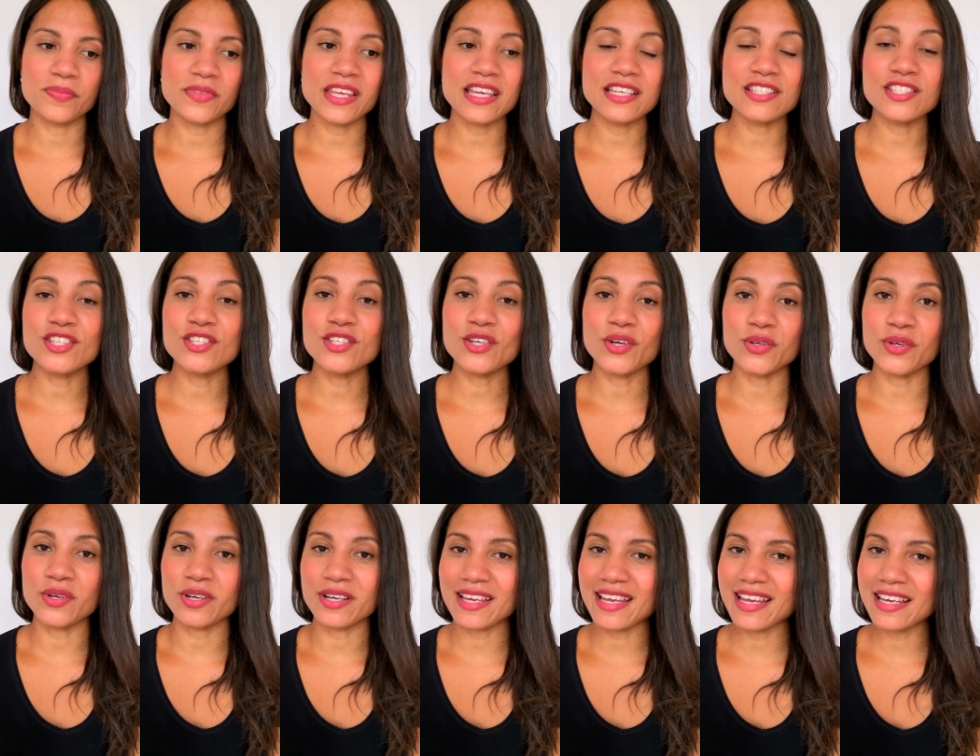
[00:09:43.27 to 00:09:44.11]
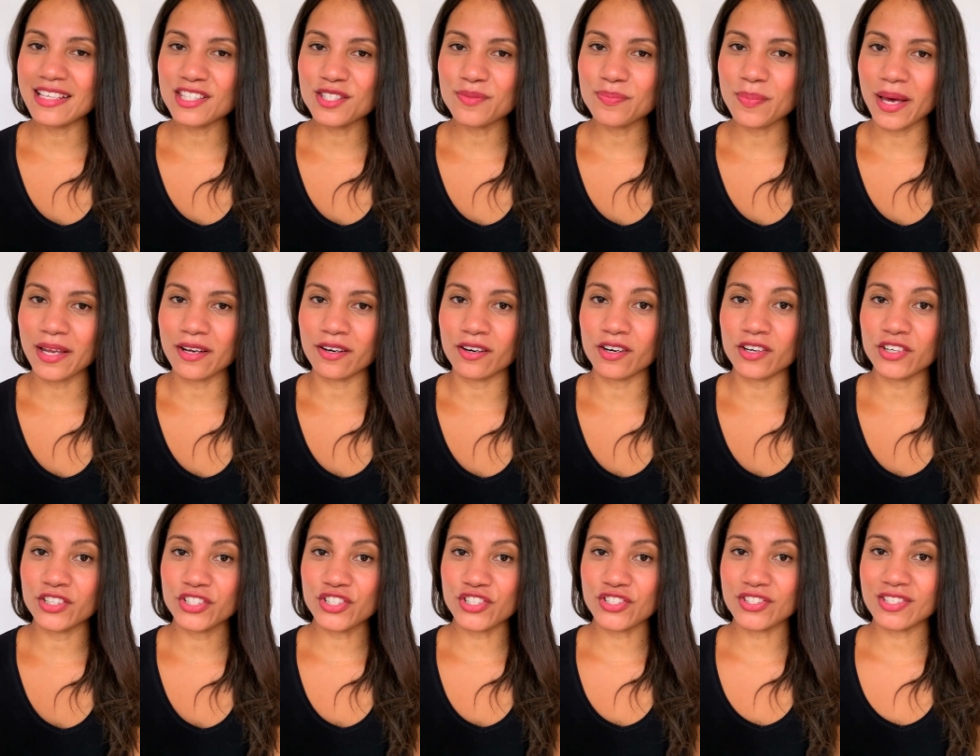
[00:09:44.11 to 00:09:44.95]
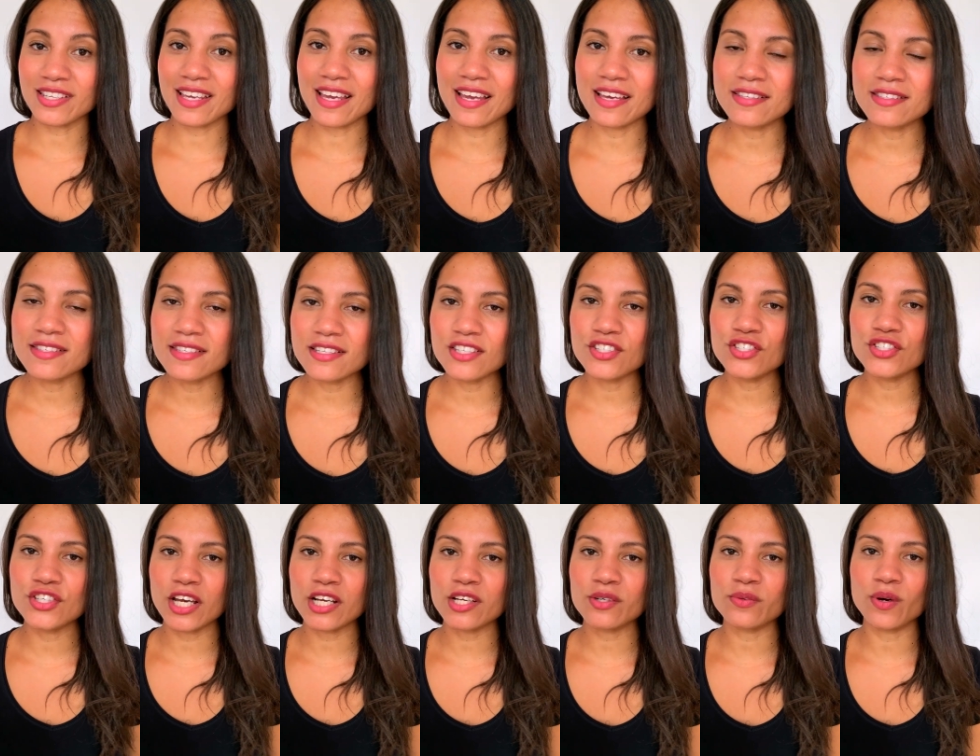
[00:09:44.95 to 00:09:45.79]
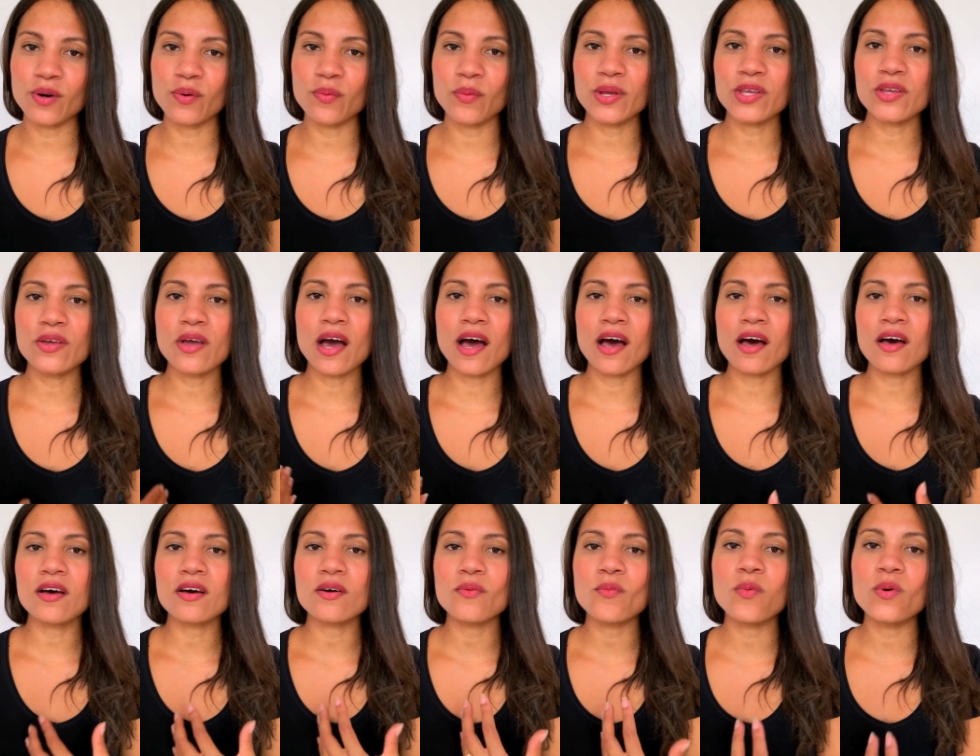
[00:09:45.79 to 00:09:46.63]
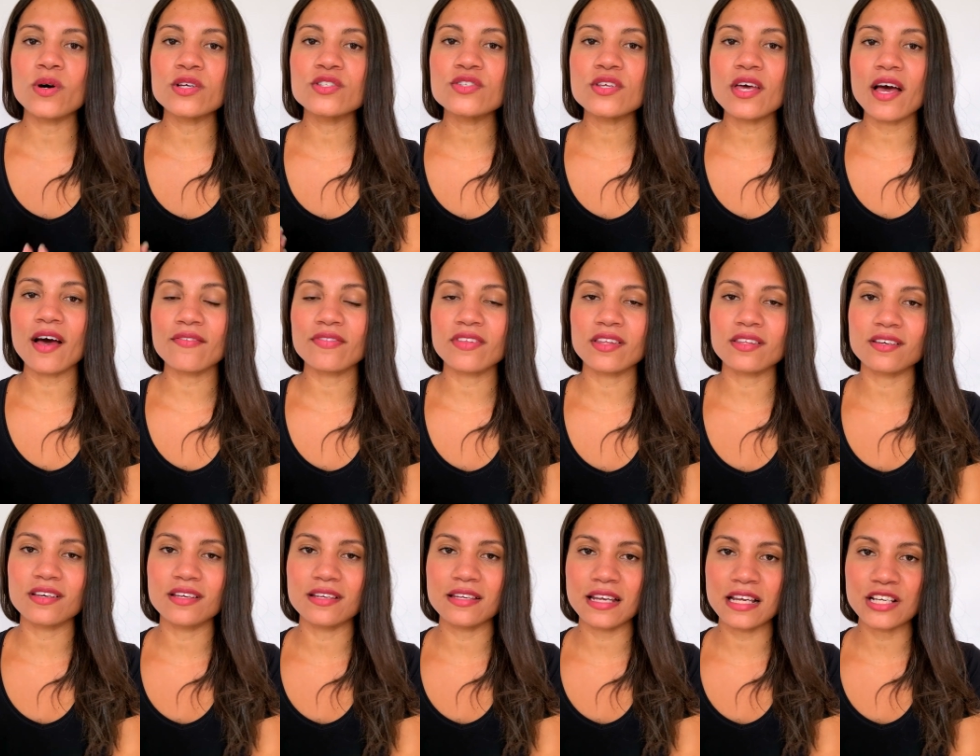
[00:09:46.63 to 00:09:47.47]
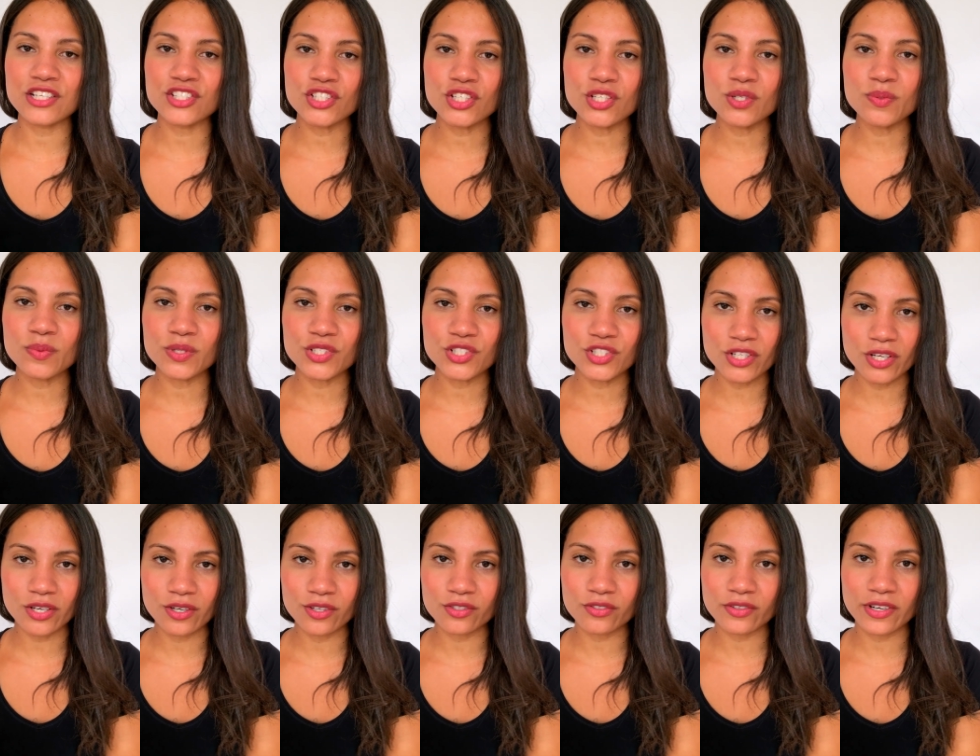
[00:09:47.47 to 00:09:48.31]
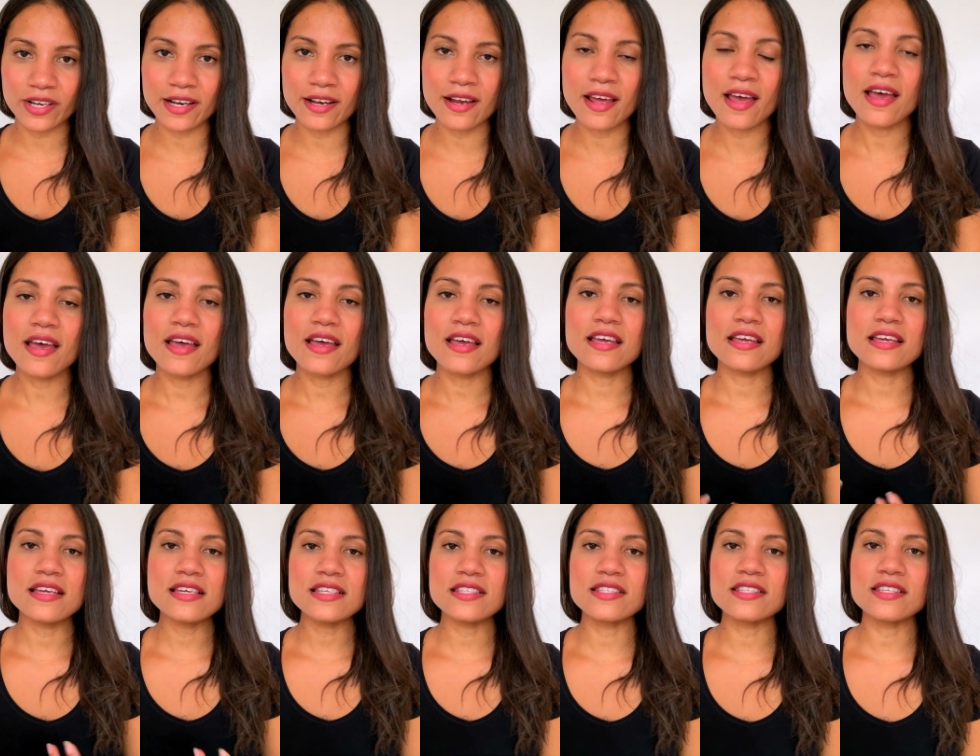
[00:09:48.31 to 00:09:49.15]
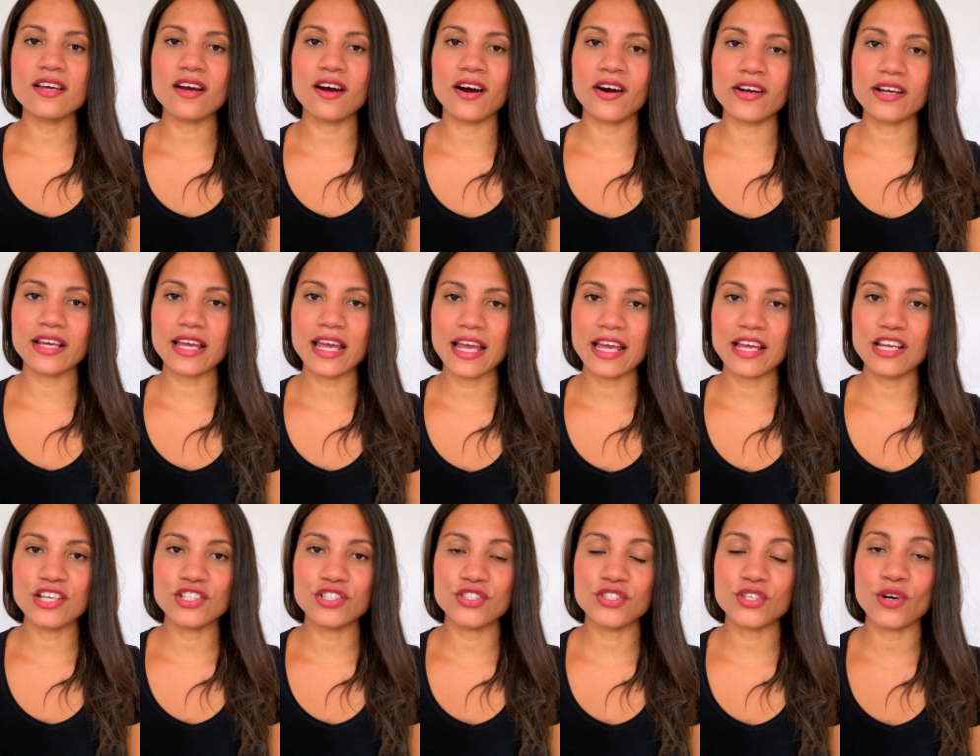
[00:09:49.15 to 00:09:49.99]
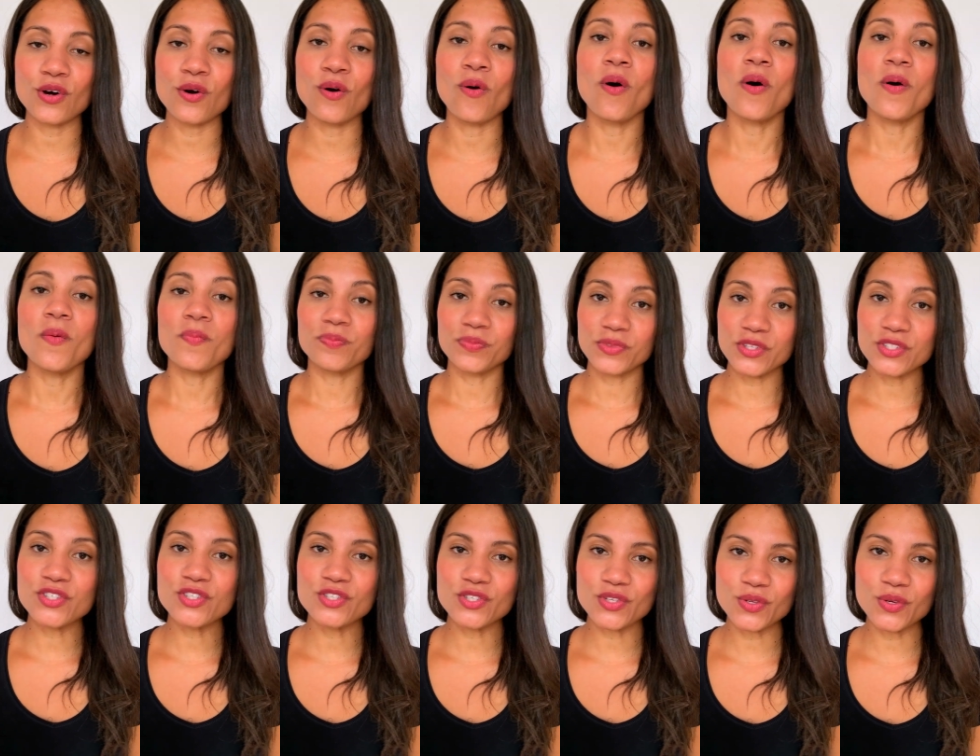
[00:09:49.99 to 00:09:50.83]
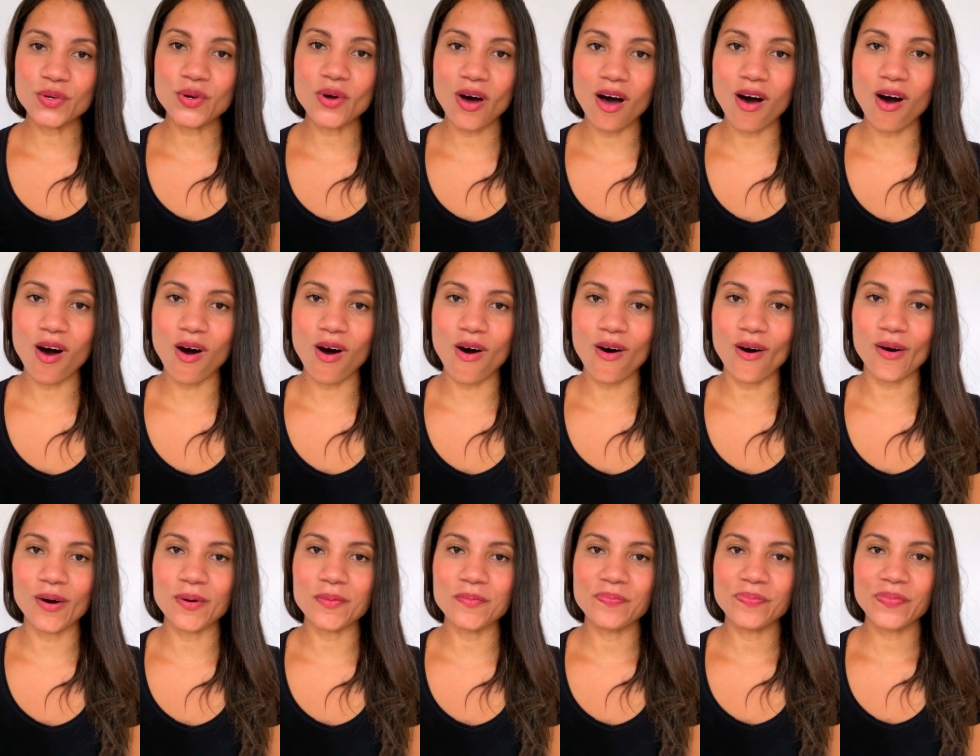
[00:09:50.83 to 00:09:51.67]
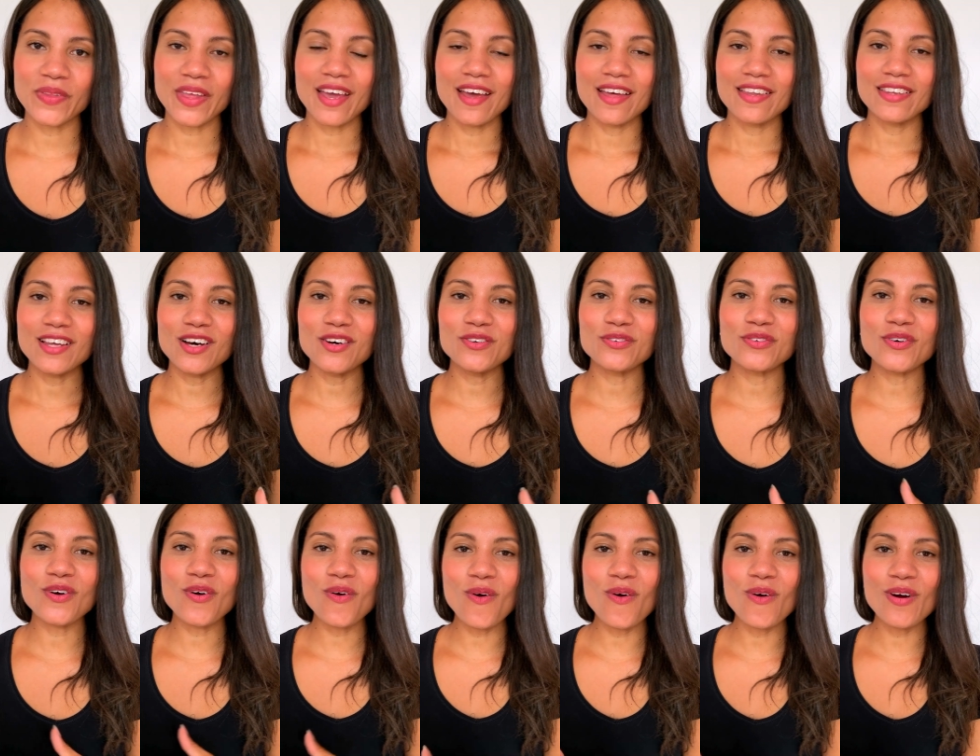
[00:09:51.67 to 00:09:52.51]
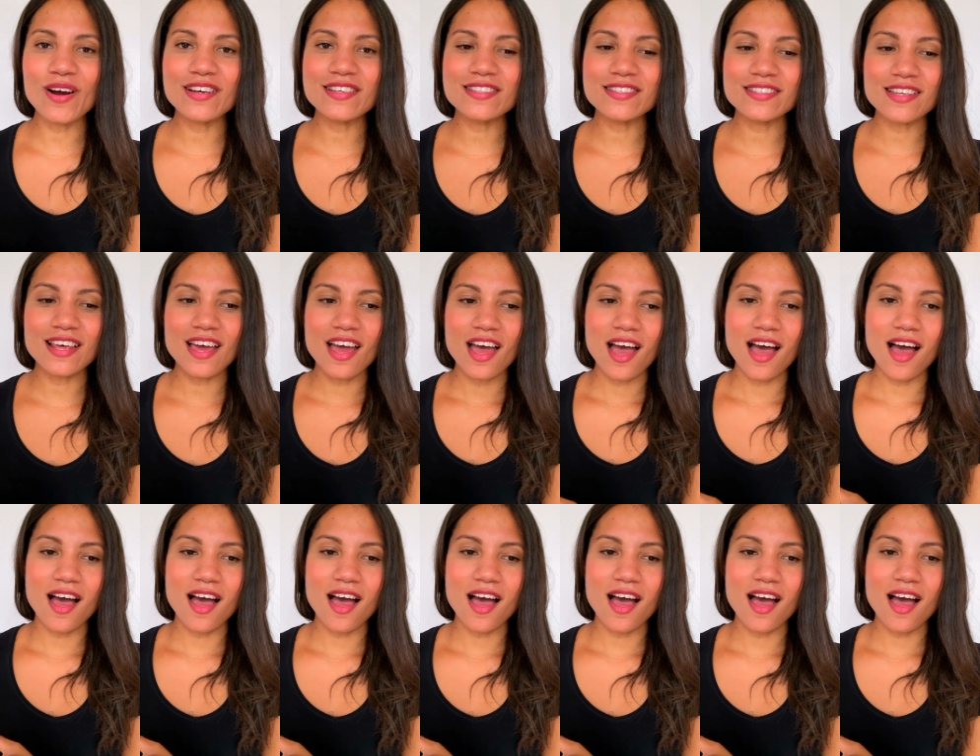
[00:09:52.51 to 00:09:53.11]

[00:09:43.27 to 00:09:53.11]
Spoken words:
get to know your kids better, or just kids in general, when you want to have that connection with children. He's the archangel to call. Now, of course,